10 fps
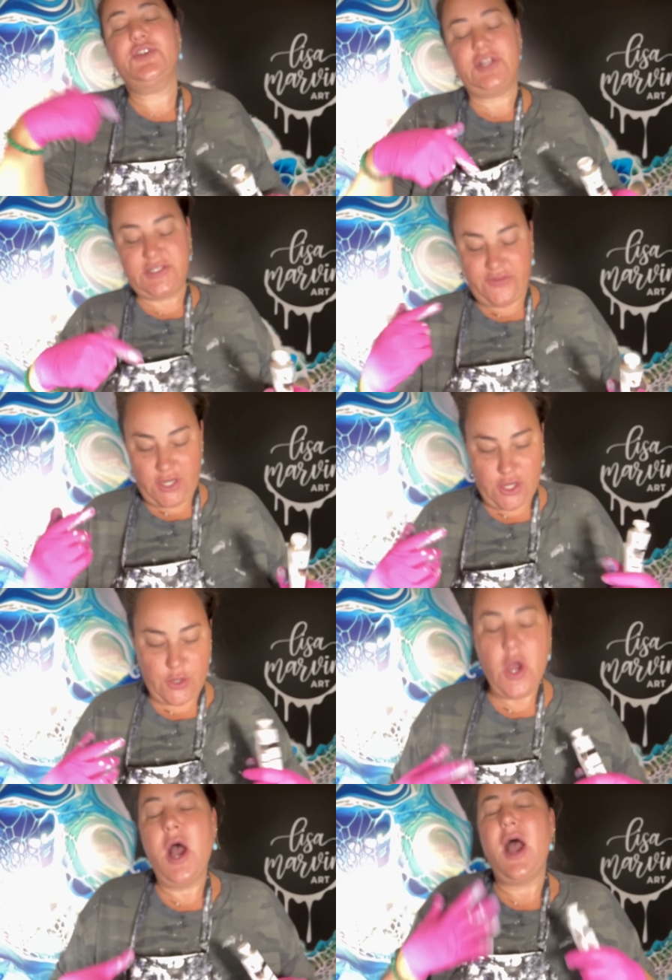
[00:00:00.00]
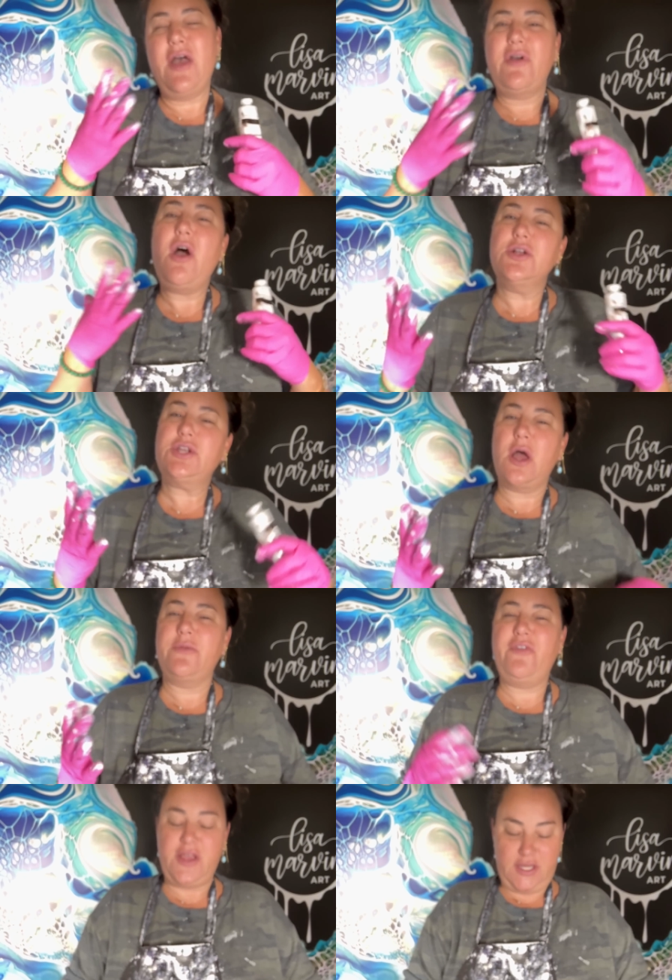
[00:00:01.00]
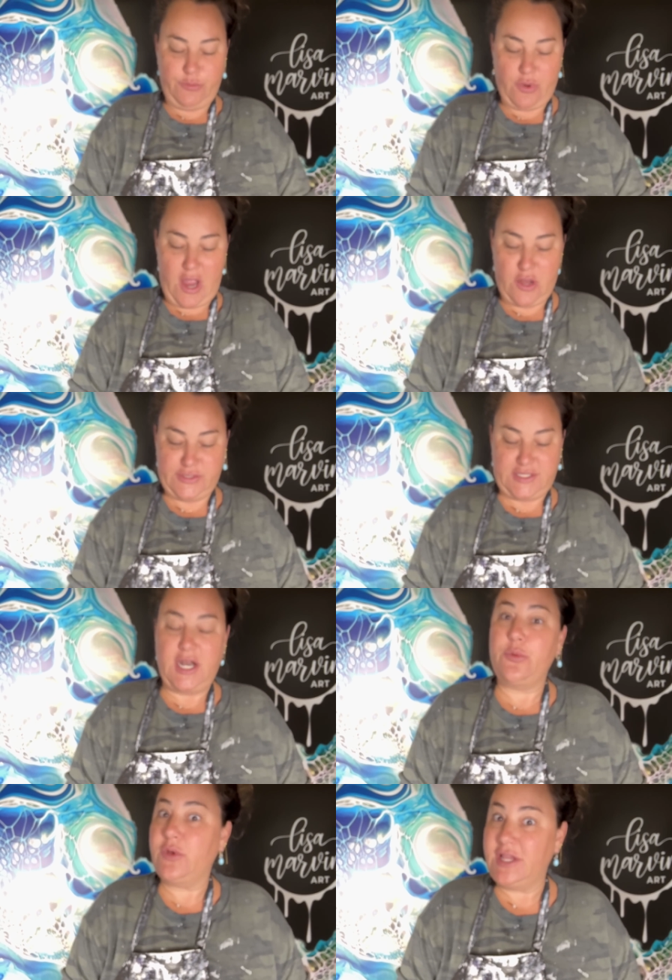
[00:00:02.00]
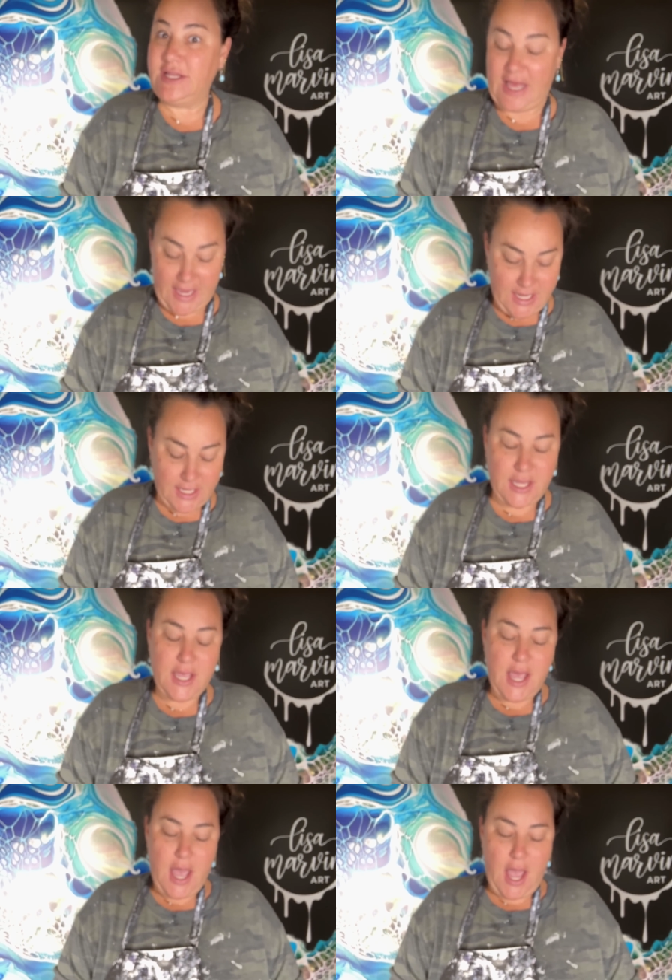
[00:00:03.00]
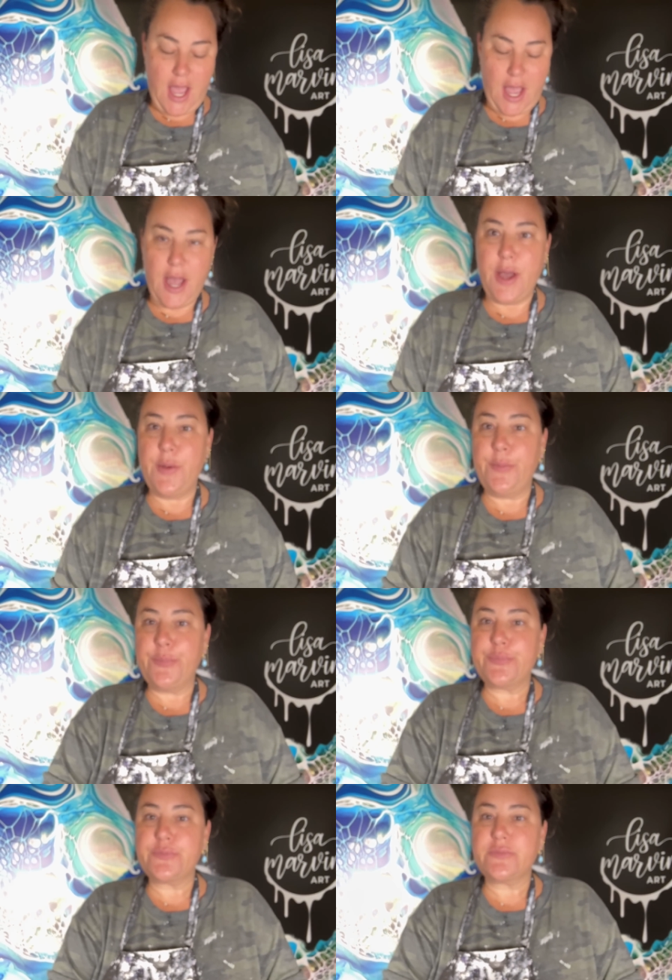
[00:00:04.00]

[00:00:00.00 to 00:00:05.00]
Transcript: watch the last video, I have a hard time finding browns that I really like. Um,